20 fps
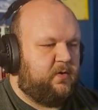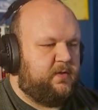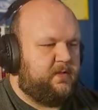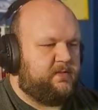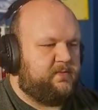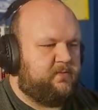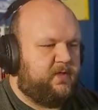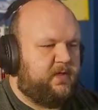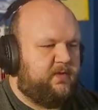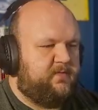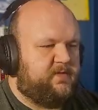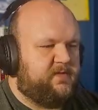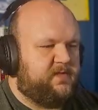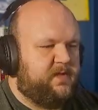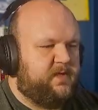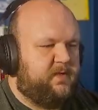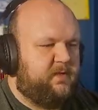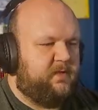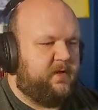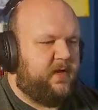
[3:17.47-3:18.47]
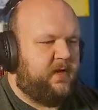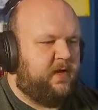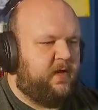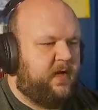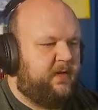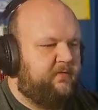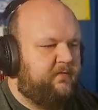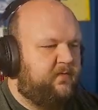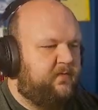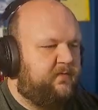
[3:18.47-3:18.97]
This will give us another
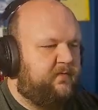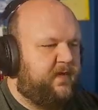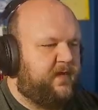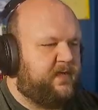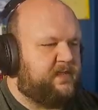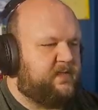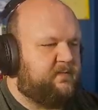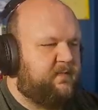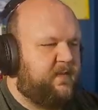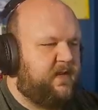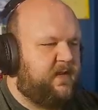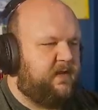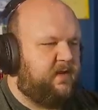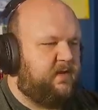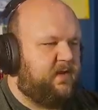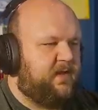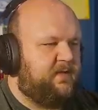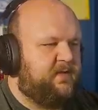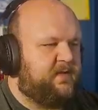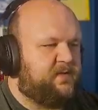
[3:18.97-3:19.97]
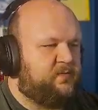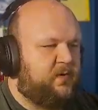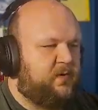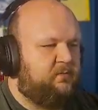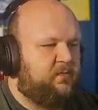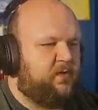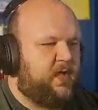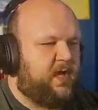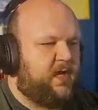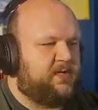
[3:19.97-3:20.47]
area of effect spell, and this one
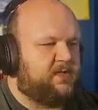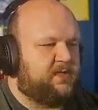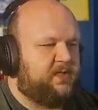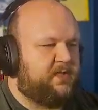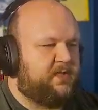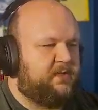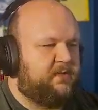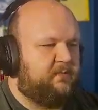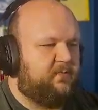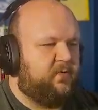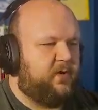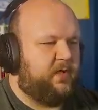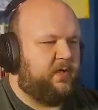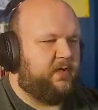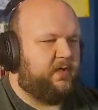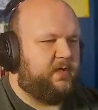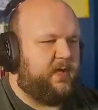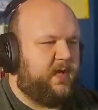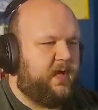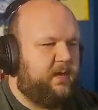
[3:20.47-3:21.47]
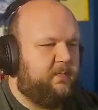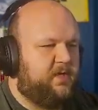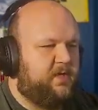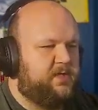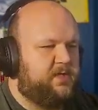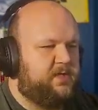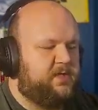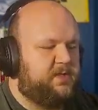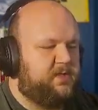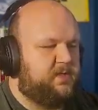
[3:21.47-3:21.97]
will actually do pretty good
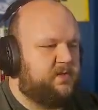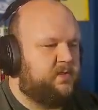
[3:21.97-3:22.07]
damage.